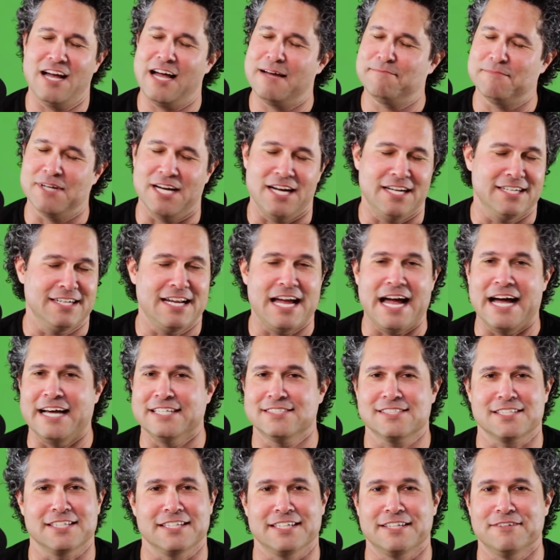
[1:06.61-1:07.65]
I'm not
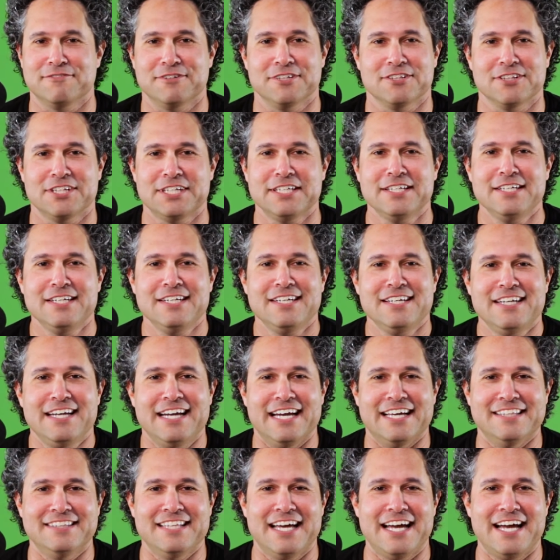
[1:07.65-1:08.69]
asking it, really.
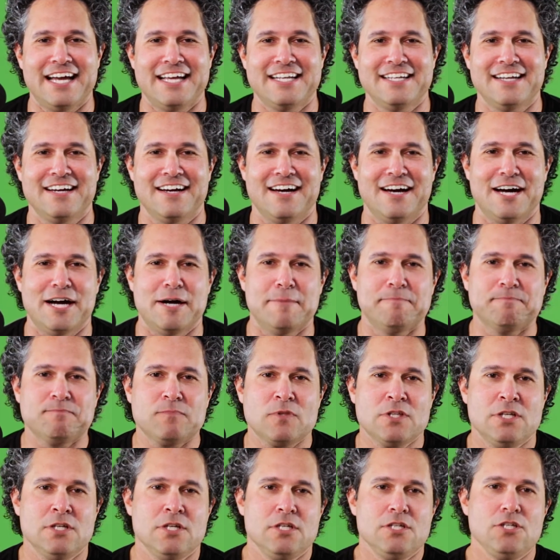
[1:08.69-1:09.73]
And then,
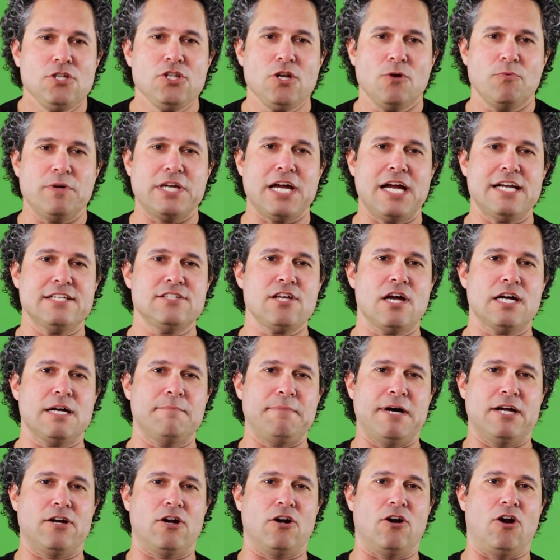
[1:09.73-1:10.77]
we got to talk
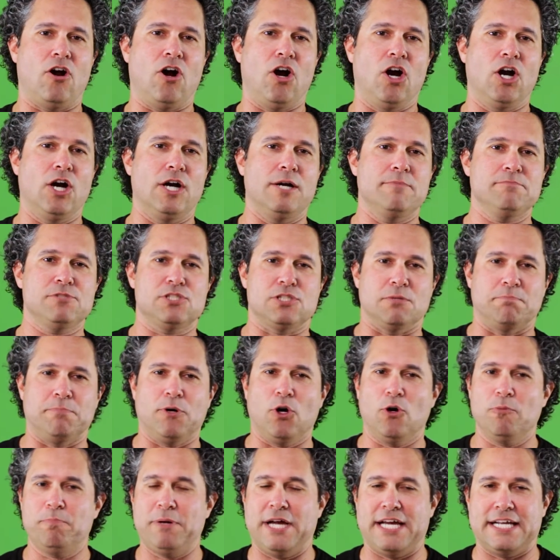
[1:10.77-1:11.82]
about our arms, the
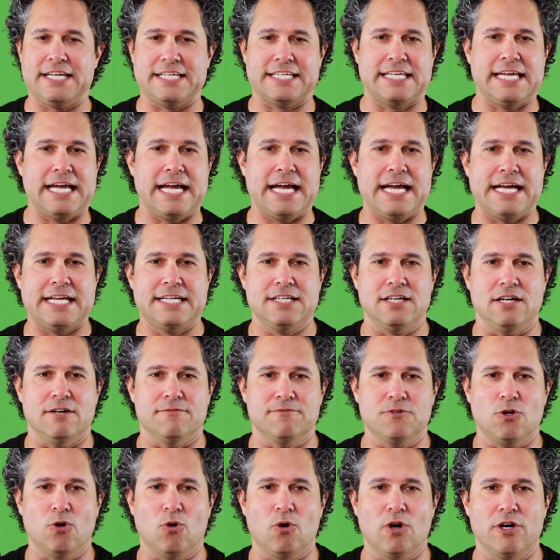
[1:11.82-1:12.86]
bullpen again,
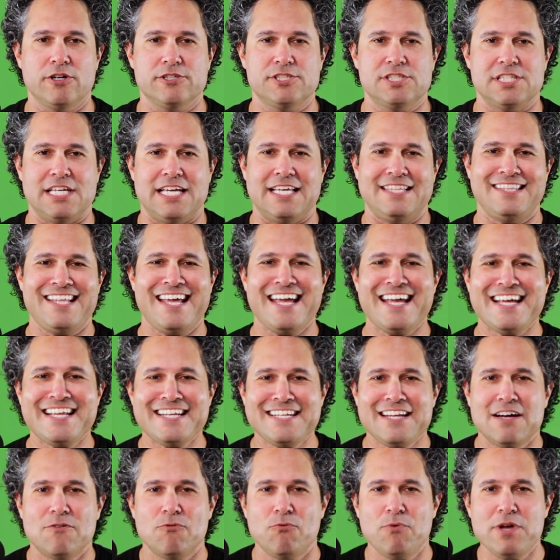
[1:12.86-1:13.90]
of course. And
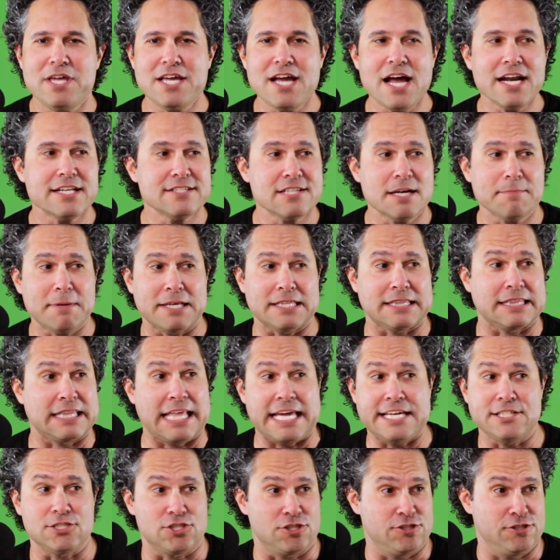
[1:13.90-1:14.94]
then we got to talk about
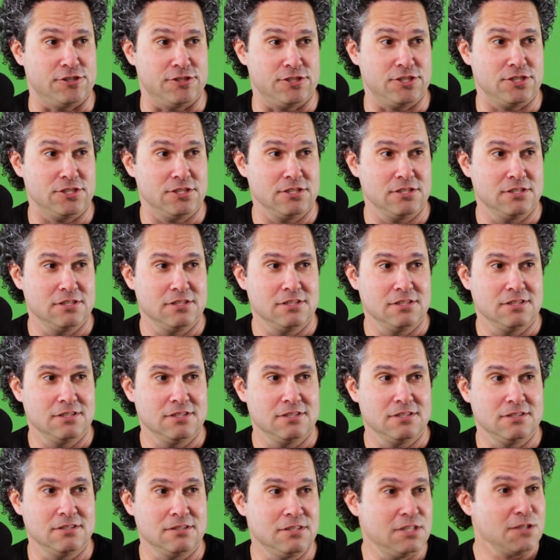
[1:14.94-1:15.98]
lasers.
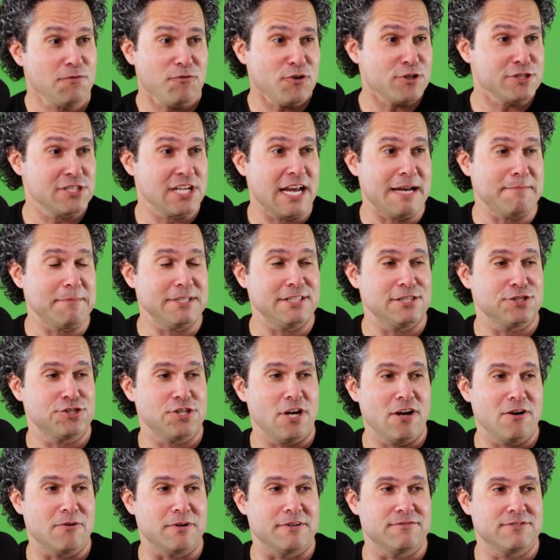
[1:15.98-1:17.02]
This is the first time on the
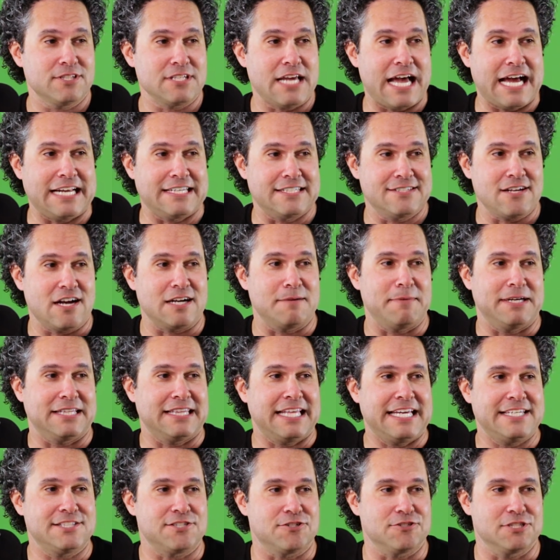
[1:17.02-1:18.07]
show we've had to talk about
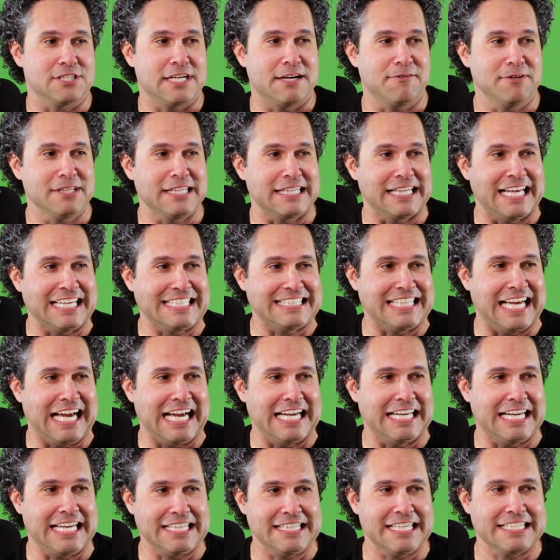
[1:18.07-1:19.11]
lasers, and I really like
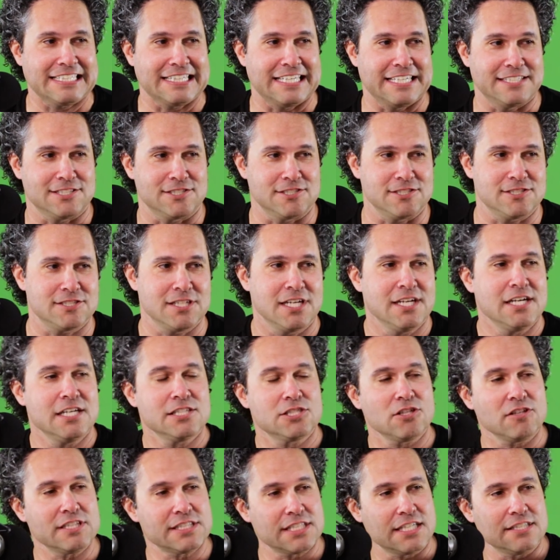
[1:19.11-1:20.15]
that. I like lasers.
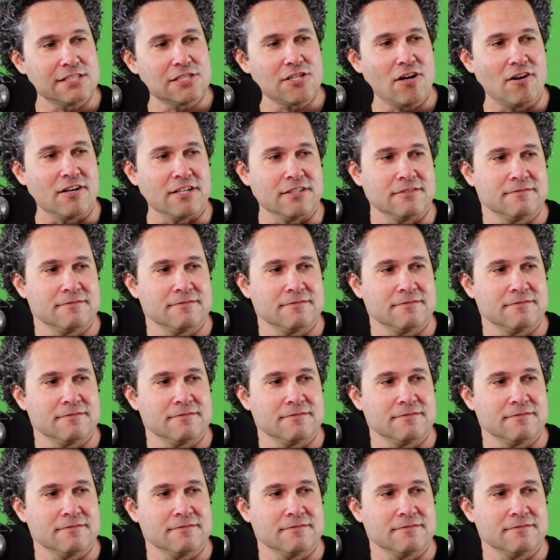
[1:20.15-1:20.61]
So let's get started.